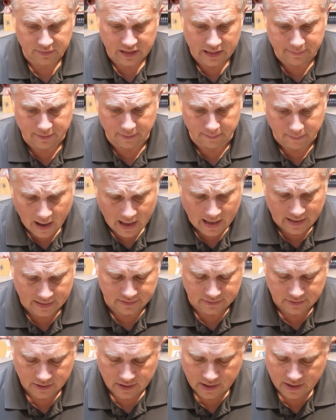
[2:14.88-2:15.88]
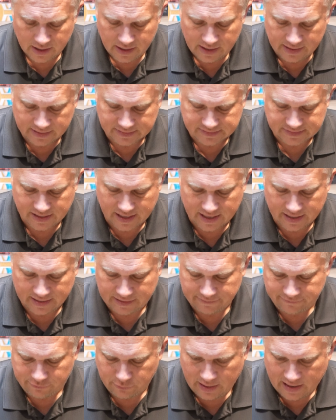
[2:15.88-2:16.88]
keep in mind is that
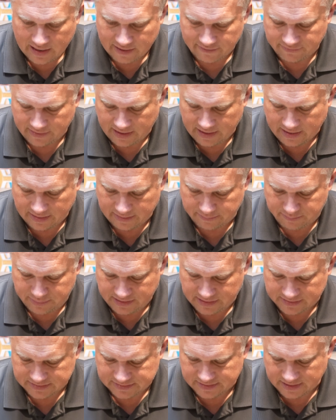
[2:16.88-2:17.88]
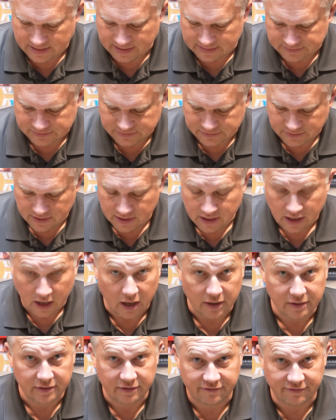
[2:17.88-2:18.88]
if you have a piece that's
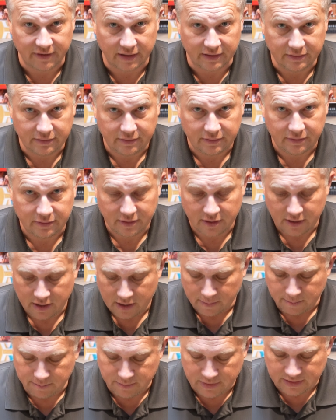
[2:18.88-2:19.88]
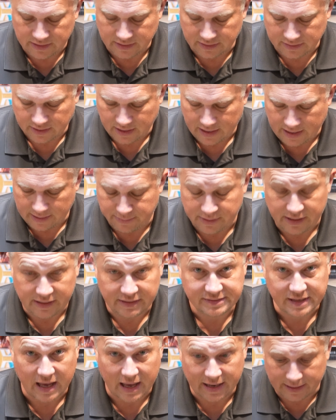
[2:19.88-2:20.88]
undefended, meaning a
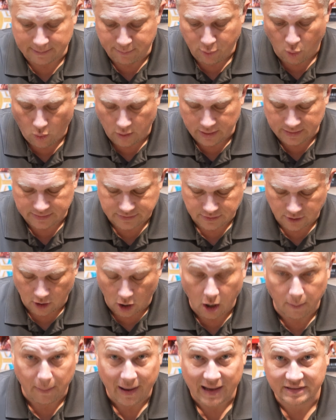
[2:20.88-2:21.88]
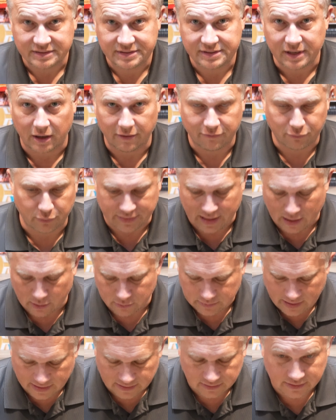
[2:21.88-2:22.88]
piece on a point all by itself
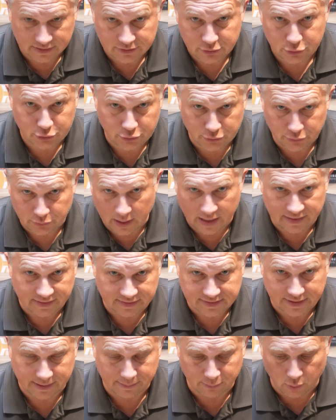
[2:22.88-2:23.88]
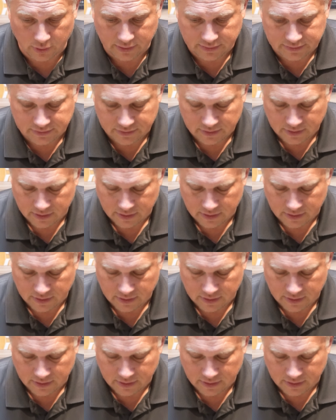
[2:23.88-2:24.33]
without at least 2 on the same point,